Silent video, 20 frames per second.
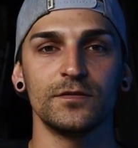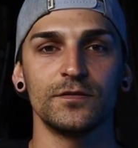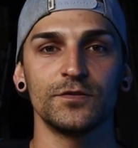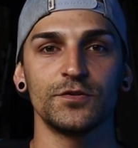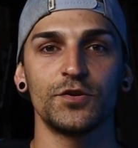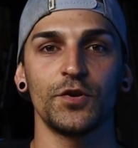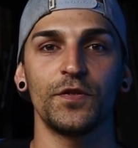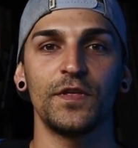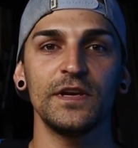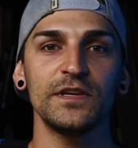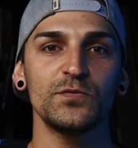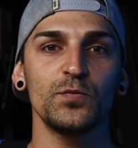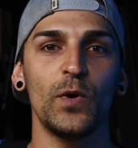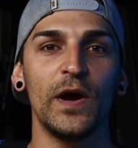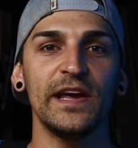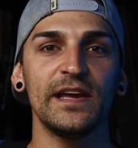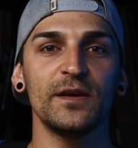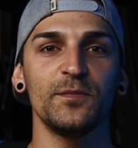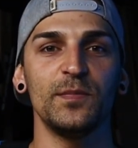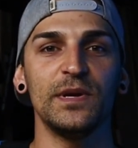So this
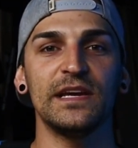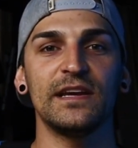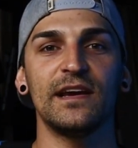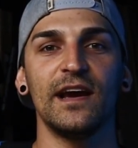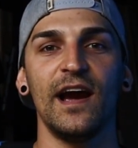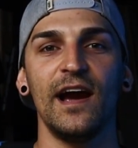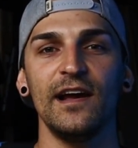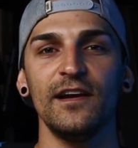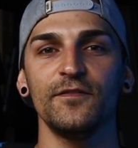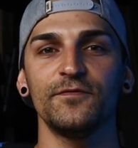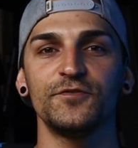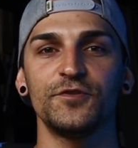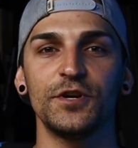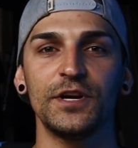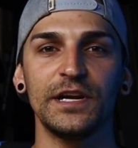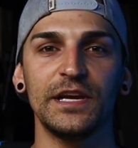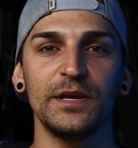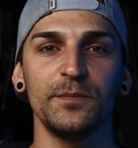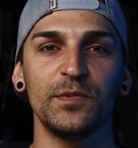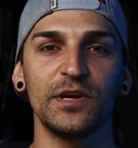way can be kind of
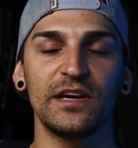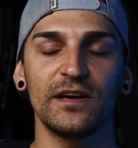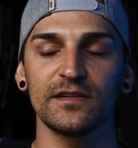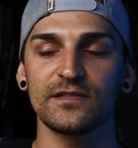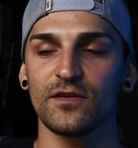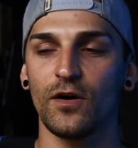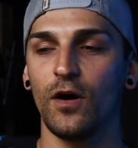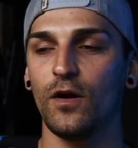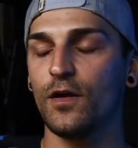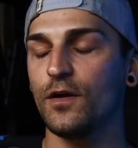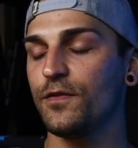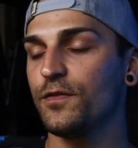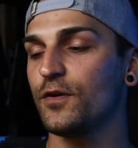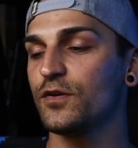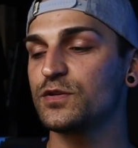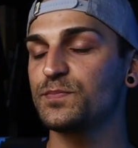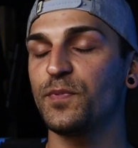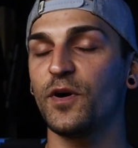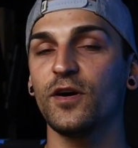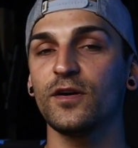tricky because all of
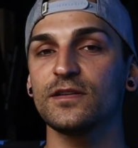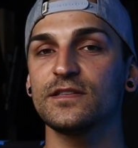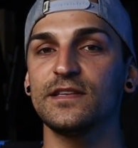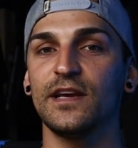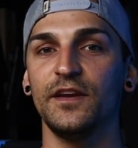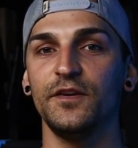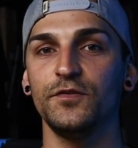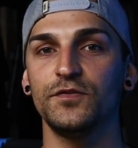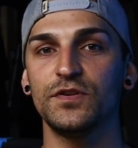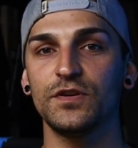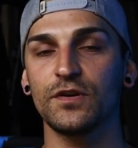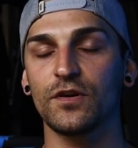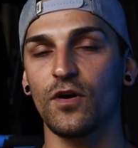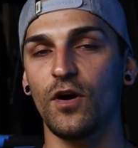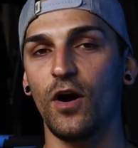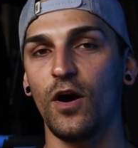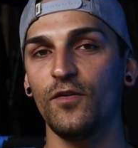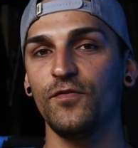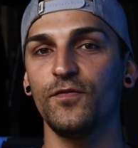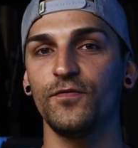those parts that you took
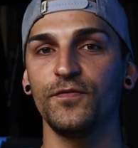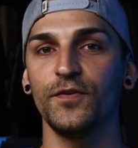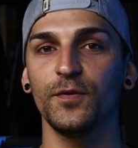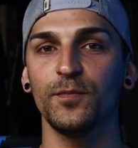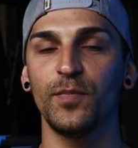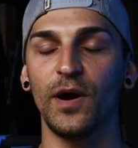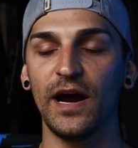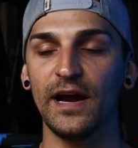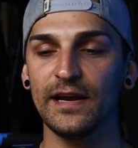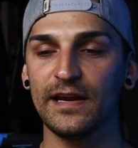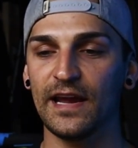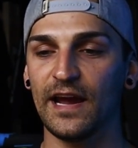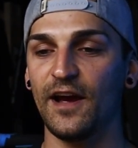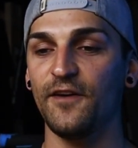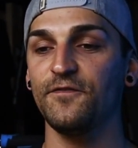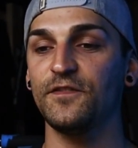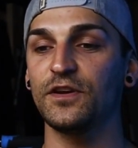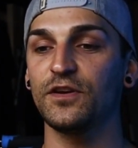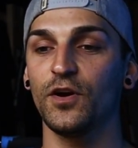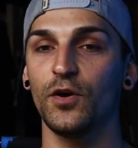off of your bike
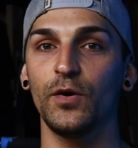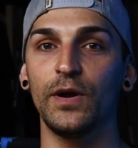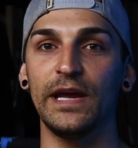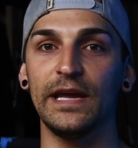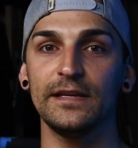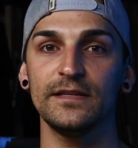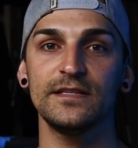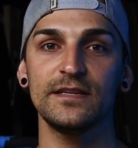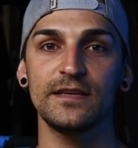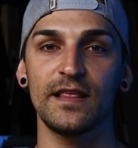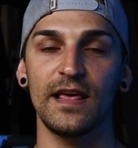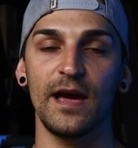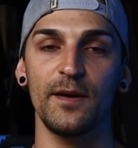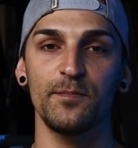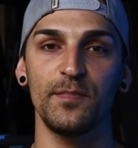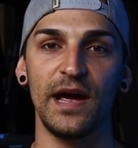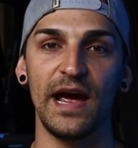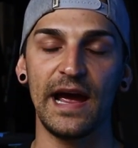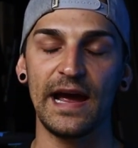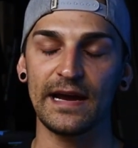have to go into that
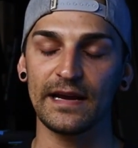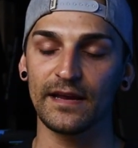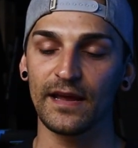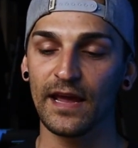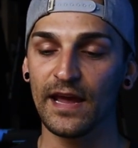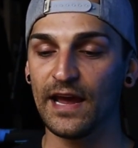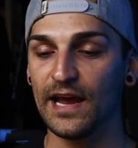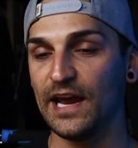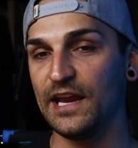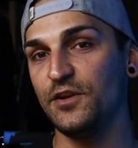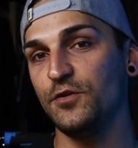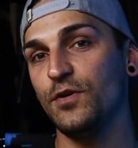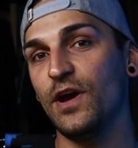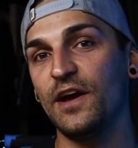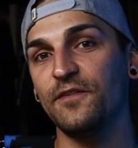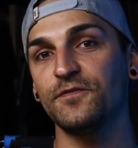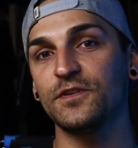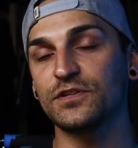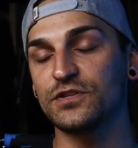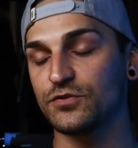bag, and you
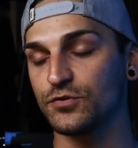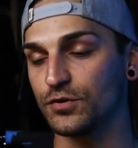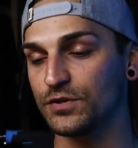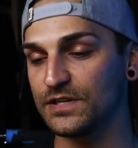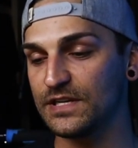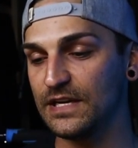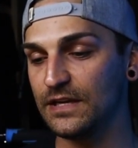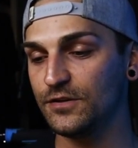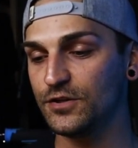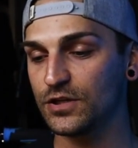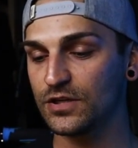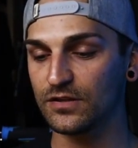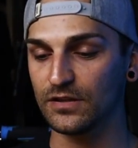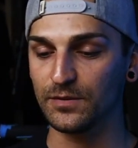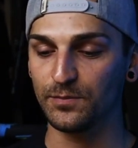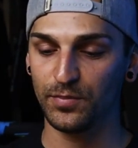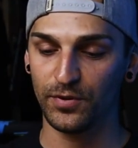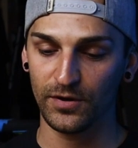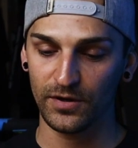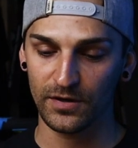have to strategically
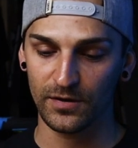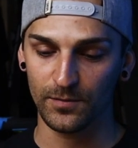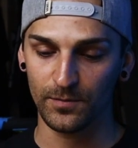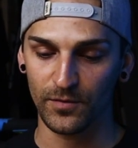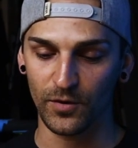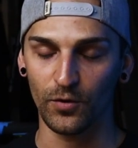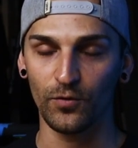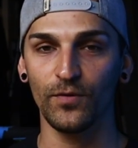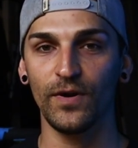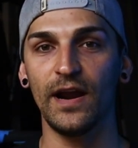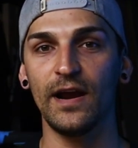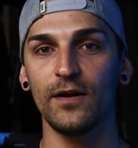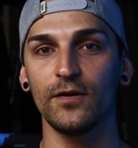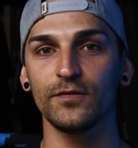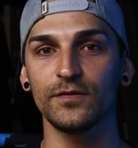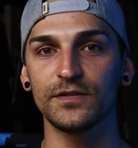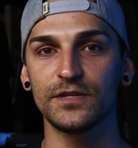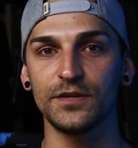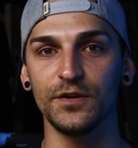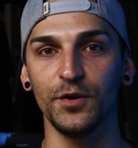put them
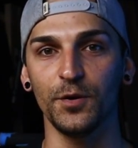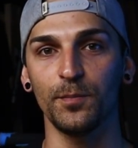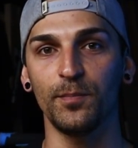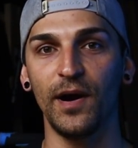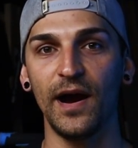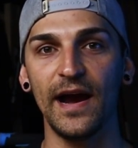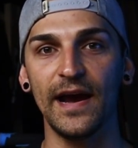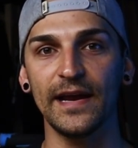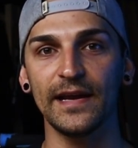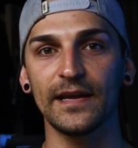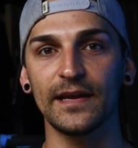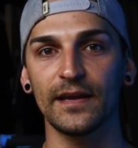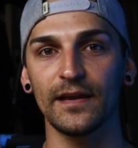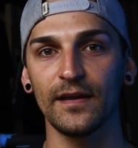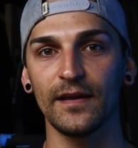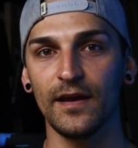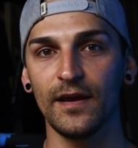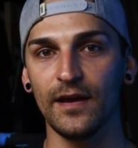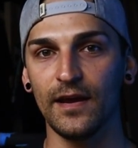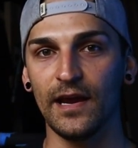around your bike
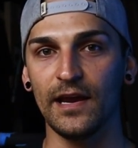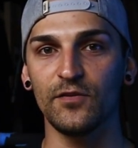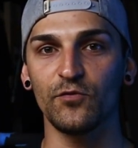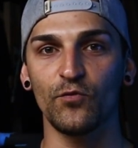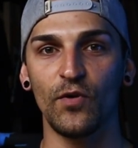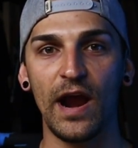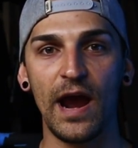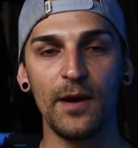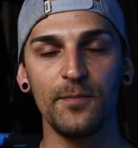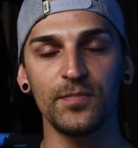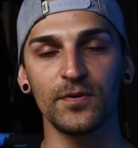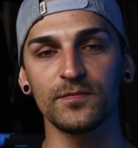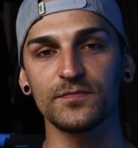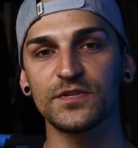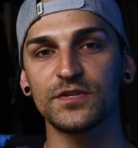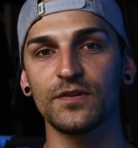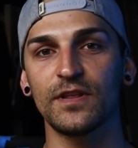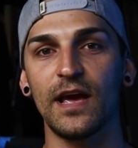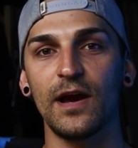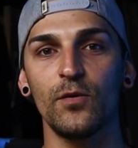and wrap them
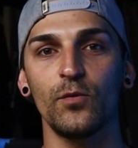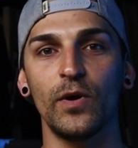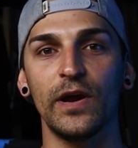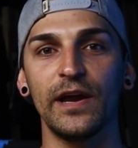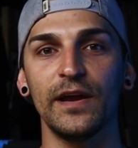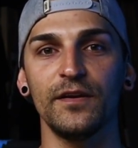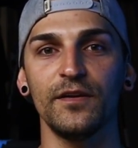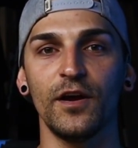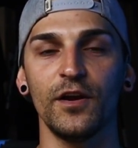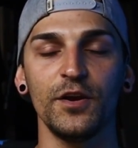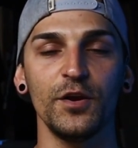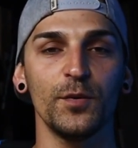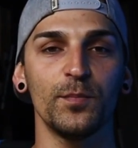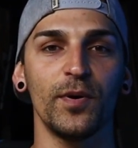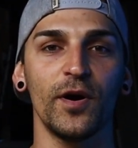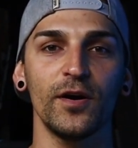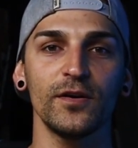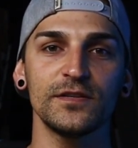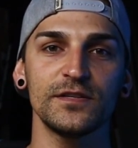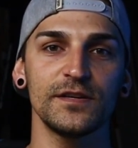so that way none of your
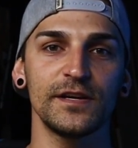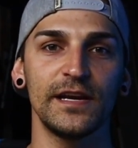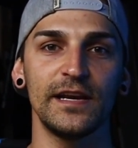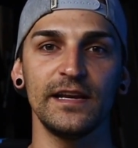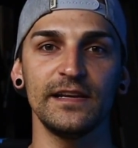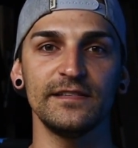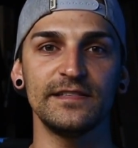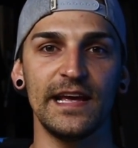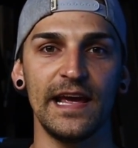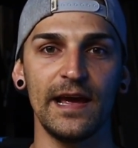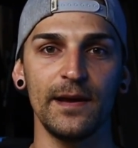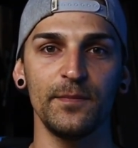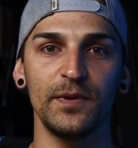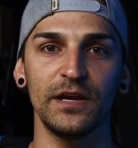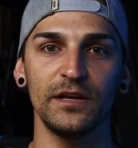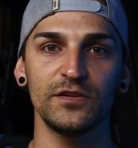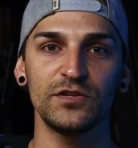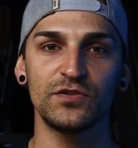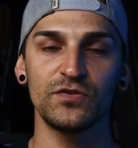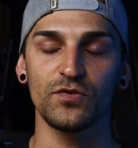parts are getting
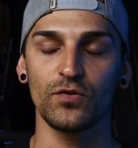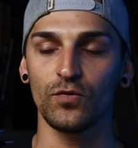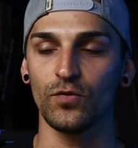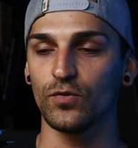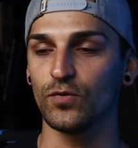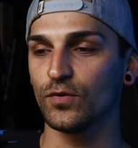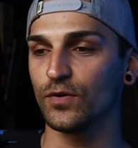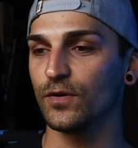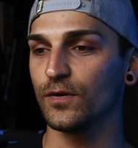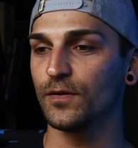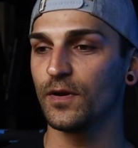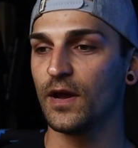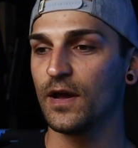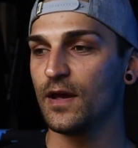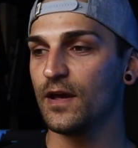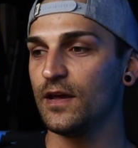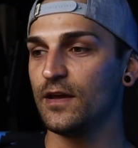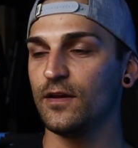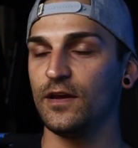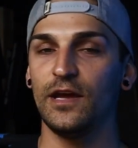damaged or
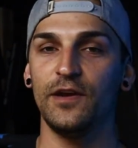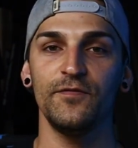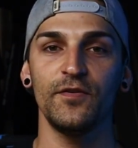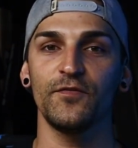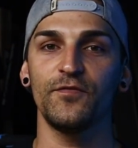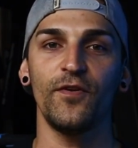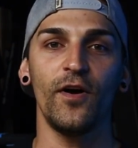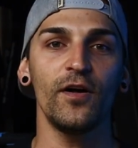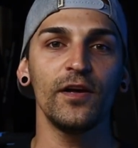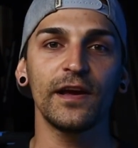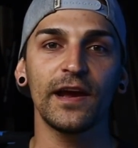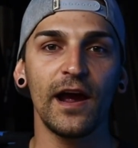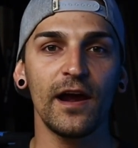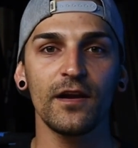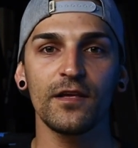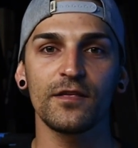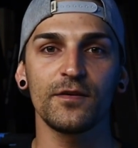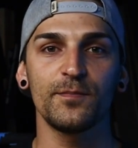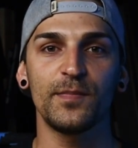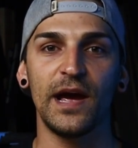even falling out
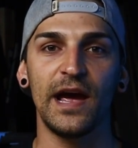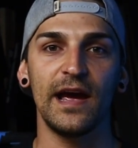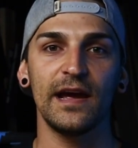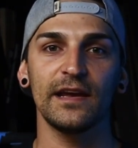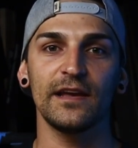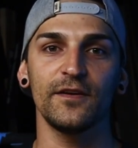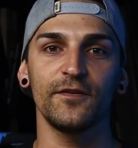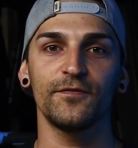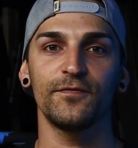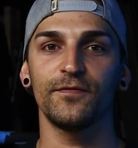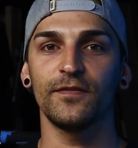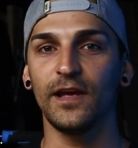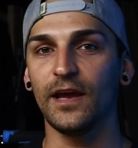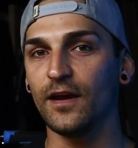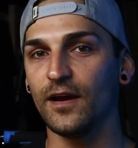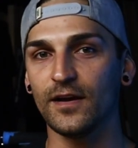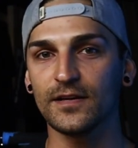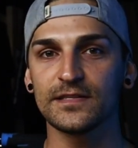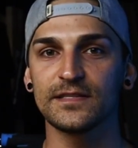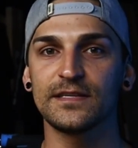of the bag if they
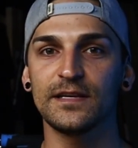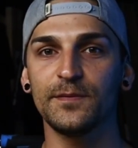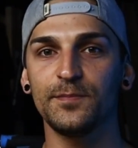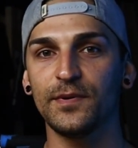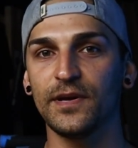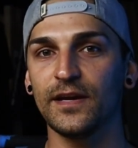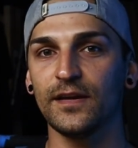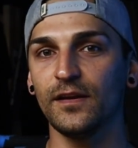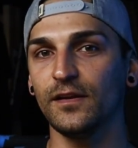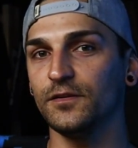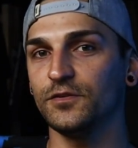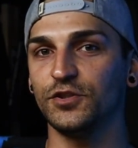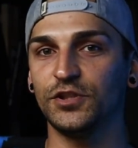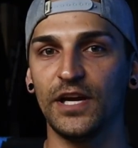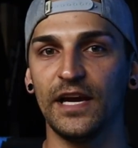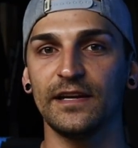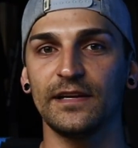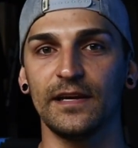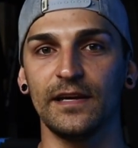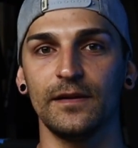unzip it and
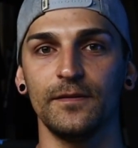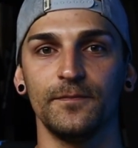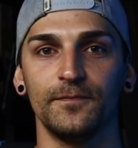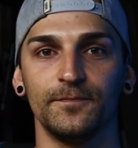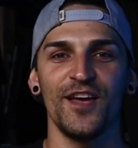check it.